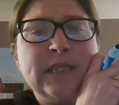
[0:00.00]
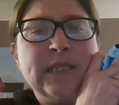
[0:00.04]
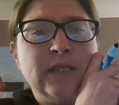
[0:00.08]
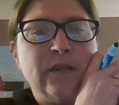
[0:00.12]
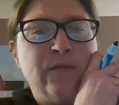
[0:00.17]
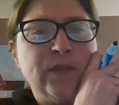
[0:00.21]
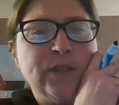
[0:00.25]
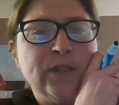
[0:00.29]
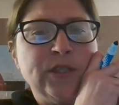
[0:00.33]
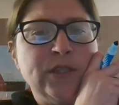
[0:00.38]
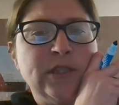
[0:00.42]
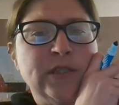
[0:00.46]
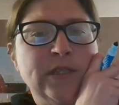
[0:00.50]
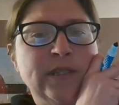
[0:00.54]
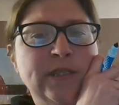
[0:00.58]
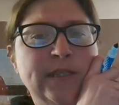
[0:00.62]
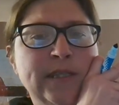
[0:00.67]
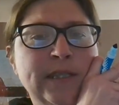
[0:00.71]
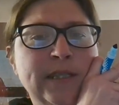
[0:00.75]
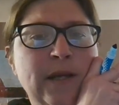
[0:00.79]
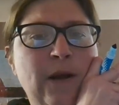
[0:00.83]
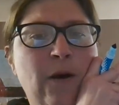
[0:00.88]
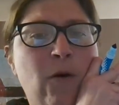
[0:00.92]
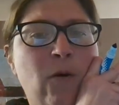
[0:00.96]
Division is
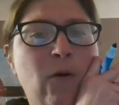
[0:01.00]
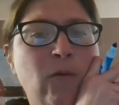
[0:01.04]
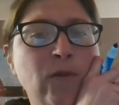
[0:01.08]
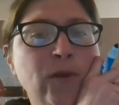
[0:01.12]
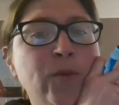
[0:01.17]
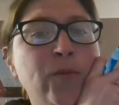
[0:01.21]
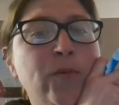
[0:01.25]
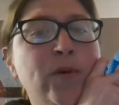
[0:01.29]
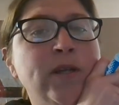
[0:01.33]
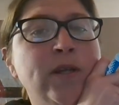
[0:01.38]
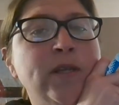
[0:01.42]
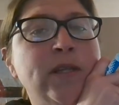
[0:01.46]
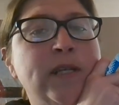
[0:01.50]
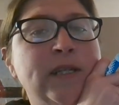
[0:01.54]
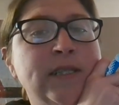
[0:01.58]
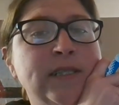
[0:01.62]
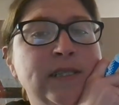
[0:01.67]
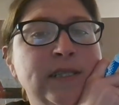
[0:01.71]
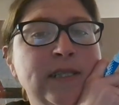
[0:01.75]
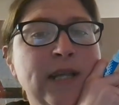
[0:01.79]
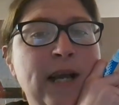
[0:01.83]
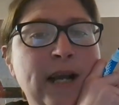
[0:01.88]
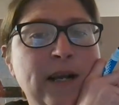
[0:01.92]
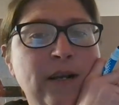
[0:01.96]
the only one that
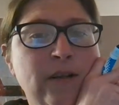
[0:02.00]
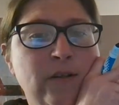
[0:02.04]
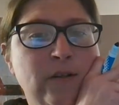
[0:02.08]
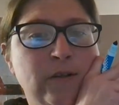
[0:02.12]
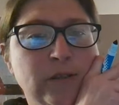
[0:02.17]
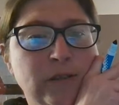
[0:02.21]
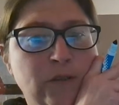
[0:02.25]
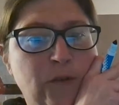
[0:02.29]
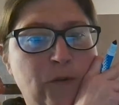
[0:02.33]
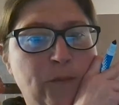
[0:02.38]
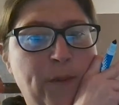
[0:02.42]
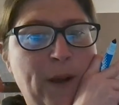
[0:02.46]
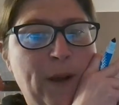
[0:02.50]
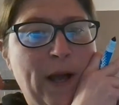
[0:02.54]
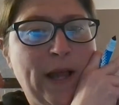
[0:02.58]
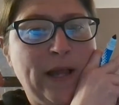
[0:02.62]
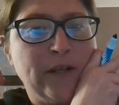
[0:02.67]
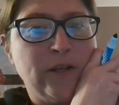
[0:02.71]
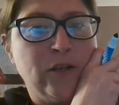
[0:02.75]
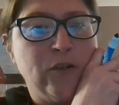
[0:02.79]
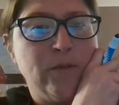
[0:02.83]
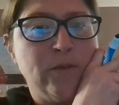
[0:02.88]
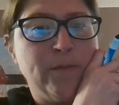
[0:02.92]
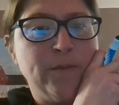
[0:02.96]
is not closed for
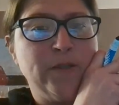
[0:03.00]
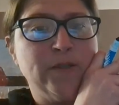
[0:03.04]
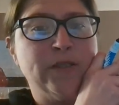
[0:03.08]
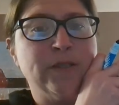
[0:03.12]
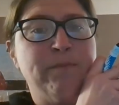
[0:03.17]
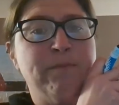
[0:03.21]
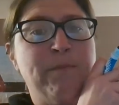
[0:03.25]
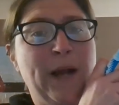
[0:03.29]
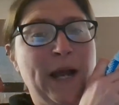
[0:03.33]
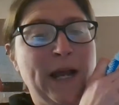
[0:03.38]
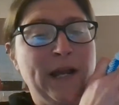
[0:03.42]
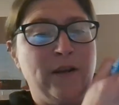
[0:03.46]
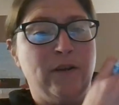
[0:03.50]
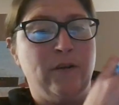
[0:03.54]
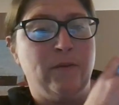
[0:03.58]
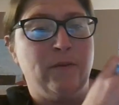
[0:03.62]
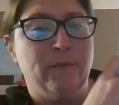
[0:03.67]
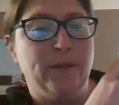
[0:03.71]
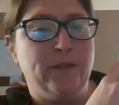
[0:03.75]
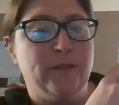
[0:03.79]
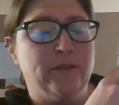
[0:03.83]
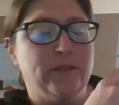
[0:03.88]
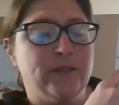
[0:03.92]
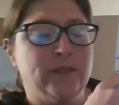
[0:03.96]
polynomials and
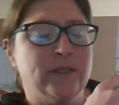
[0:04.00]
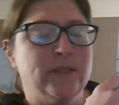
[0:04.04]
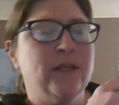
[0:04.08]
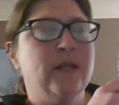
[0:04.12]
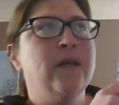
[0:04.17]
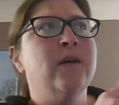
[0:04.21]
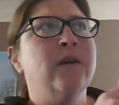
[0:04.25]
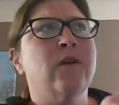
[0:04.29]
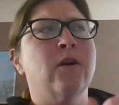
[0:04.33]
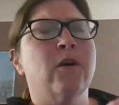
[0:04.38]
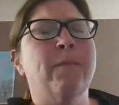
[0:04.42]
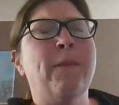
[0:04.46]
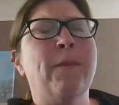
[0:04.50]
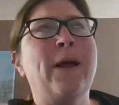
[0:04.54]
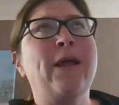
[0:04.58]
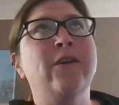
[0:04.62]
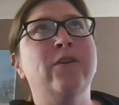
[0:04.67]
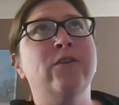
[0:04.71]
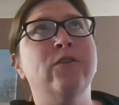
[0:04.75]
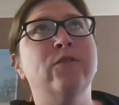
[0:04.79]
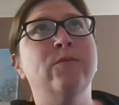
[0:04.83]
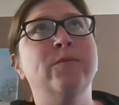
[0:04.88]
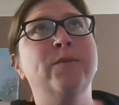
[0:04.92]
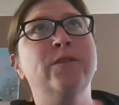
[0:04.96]
binomials, or
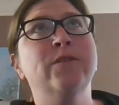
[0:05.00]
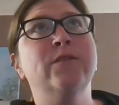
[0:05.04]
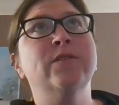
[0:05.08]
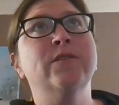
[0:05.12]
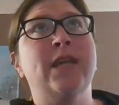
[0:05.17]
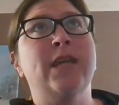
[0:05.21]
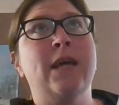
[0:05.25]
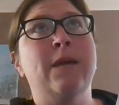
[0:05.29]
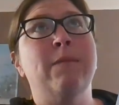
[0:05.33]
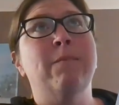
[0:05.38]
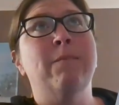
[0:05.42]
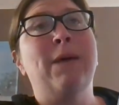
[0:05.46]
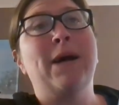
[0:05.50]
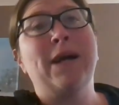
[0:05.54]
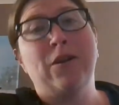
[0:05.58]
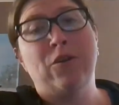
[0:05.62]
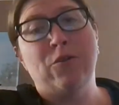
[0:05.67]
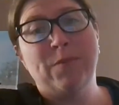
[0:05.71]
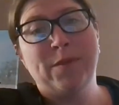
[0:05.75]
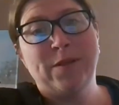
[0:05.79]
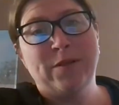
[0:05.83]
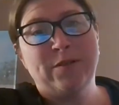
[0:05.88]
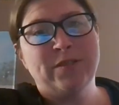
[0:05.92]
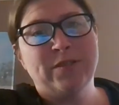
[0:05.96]
polynomials and
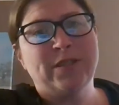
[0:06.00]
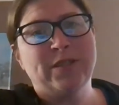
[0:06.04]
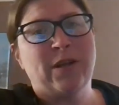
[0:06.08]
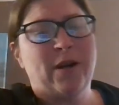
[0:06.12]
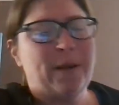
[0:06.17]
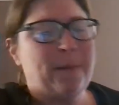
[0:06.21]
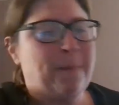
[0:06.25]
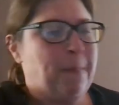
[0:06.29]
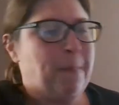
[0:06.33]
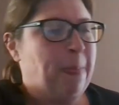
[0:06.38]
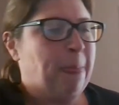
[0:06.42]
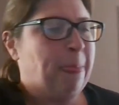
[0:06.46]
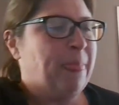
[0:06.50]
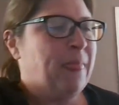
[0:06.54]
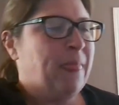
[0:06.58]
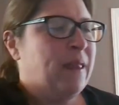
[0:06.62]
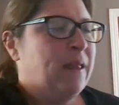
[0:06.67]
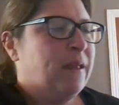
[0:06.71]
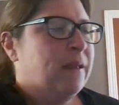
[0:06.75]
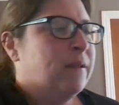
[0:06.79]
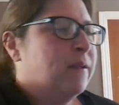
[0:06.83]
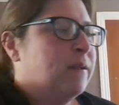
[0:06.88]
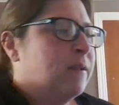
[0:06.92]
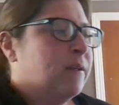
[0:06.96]
monomials, sorry.
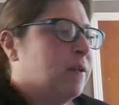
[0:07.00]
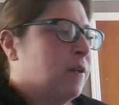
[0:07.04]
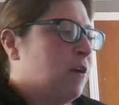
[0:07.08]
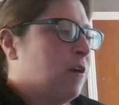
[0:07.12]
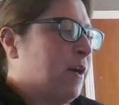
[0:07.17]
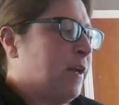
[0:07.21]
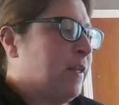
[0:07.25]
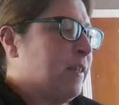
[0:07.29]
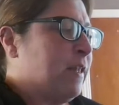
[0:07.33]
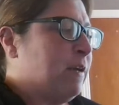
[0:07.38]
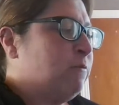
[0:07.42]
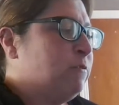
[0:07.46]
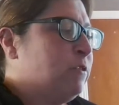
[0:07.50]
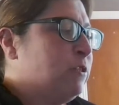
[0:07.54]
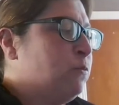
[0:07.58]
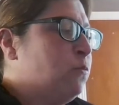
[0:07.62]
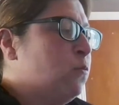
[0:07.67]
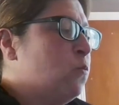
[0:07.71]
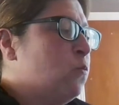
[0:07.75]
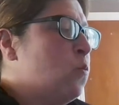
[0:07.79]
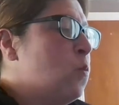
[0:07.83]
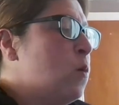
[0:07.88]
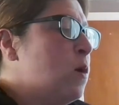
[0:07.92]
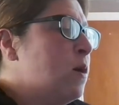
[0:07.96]
Okay, that was
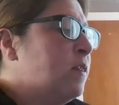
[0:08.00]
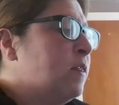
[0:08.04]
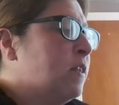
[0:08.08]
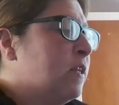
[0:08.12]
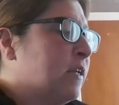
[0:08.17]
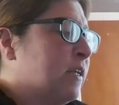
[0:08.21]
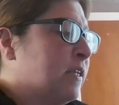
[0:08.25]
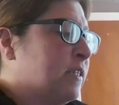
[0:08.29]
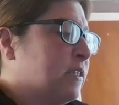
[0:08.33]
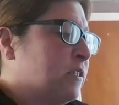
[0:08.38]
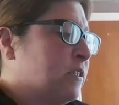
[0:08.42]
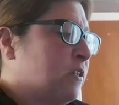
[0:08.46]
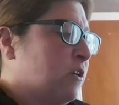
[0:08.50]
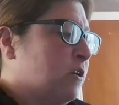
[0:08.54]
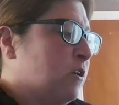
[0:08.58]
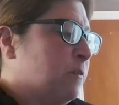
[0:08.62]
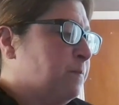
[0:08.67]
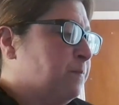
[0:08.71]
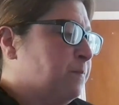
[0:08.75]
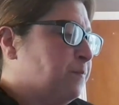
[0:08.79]
one thing I saw.